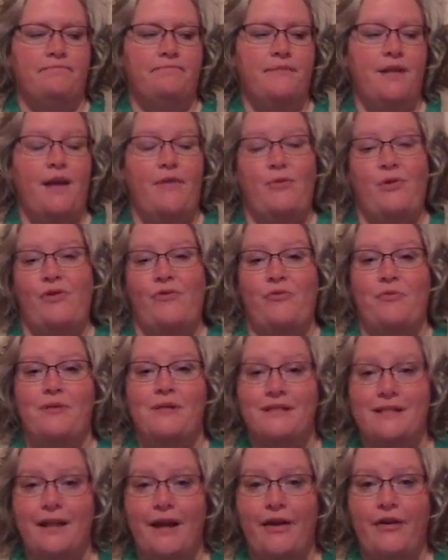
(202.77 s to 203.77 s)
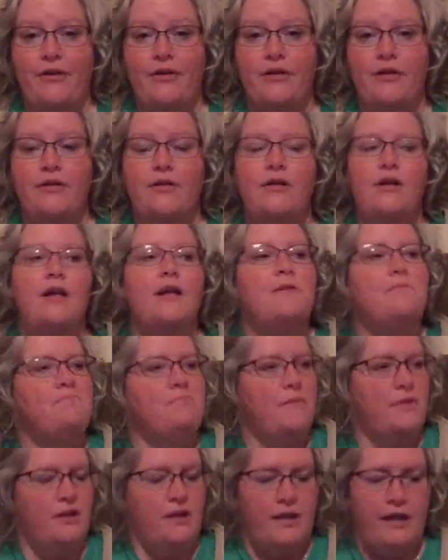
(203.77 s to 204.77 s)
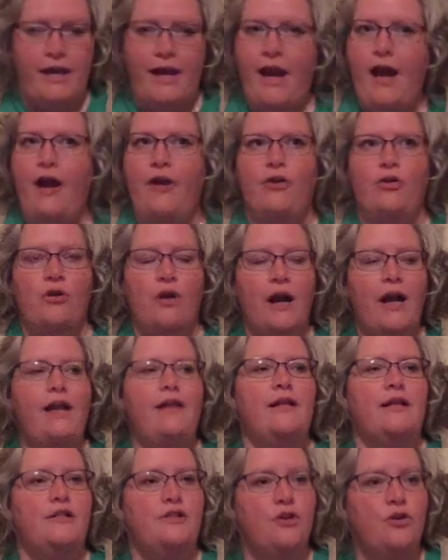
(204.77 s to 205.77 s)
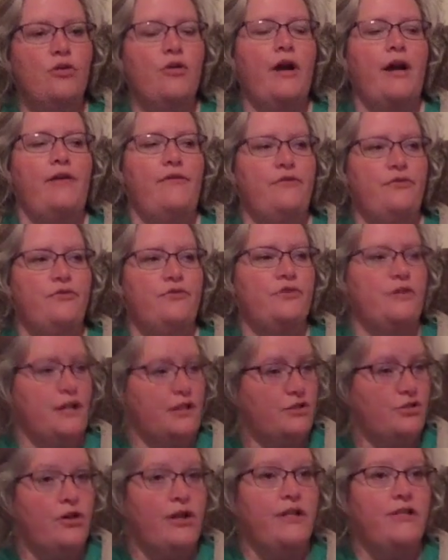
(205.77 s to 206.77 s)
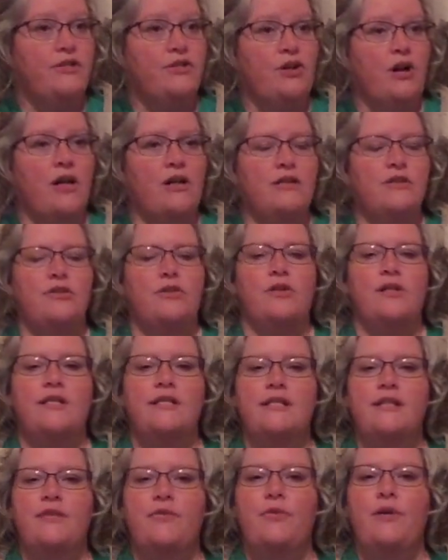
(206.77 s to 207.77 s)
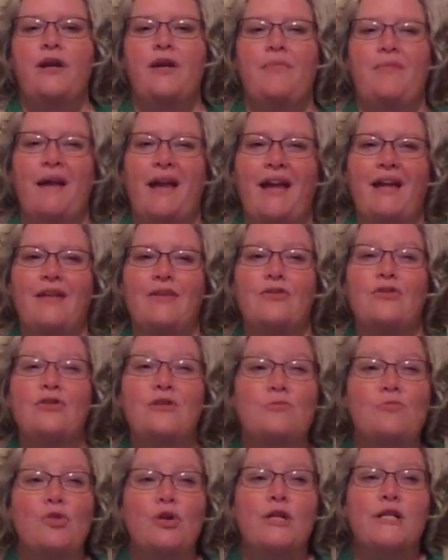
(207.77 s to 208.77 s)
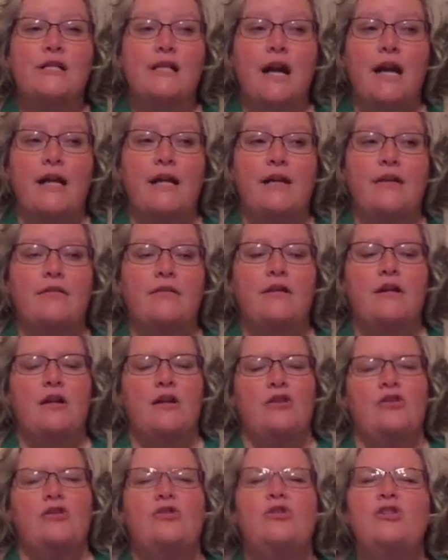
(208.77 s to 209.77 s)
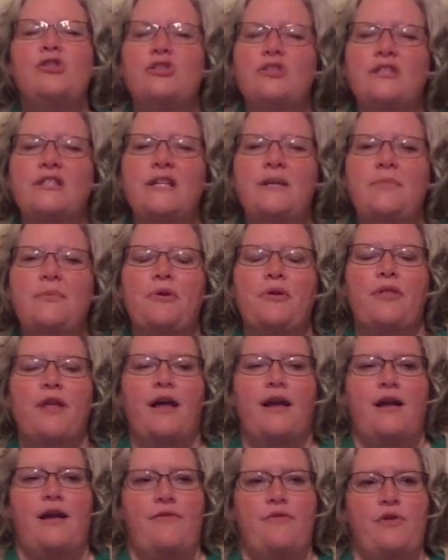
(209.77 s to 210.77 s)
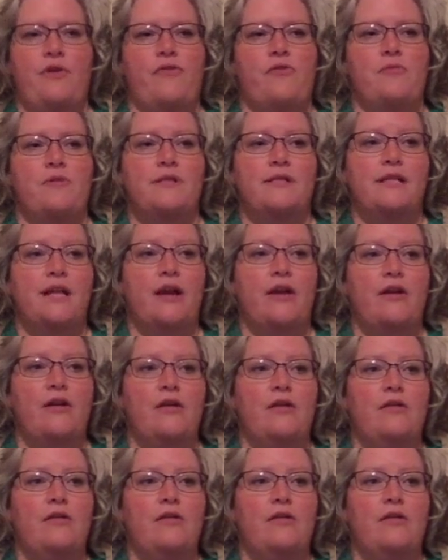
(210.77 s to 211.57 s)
have you ever been scared? Yeah, great. That's a great start. So let's see if we can make it a little more exciting, a little deeper than have you ever been scared?